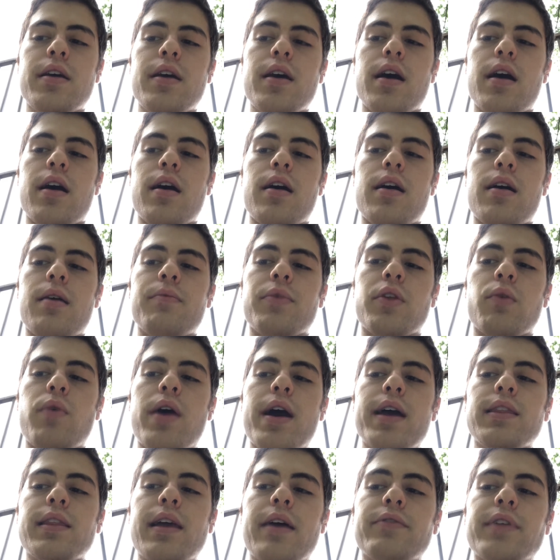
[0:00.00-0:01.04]
The
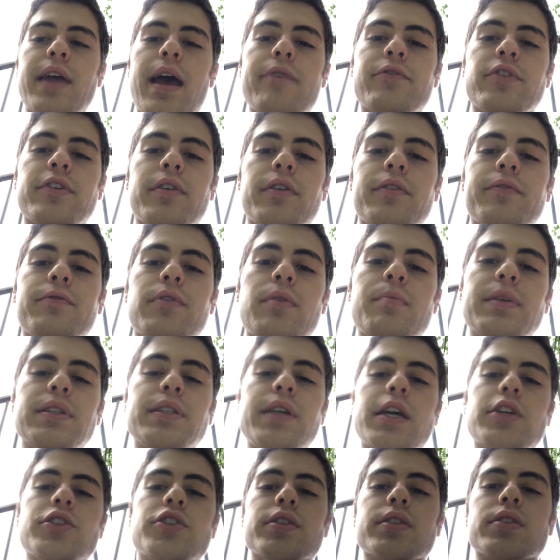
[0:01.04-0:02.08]
wine left after
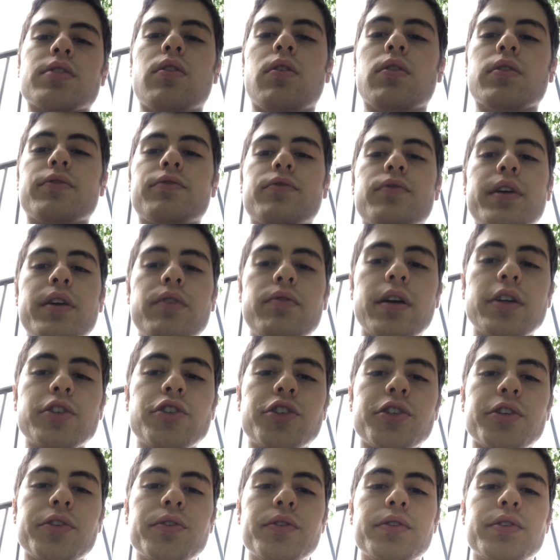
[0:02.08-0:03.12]
fermentation is called free-run
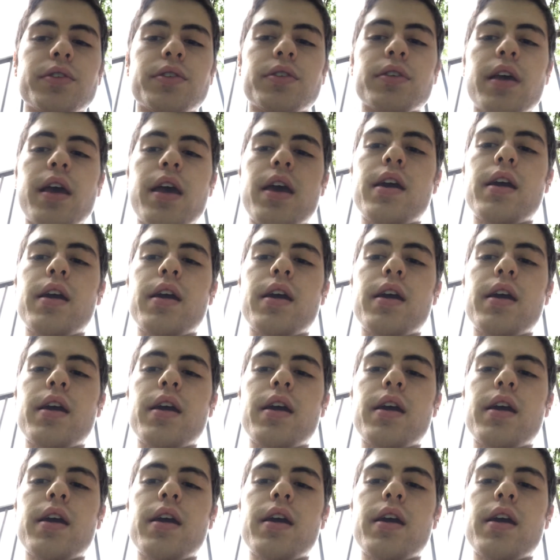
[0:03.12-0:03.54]
juice,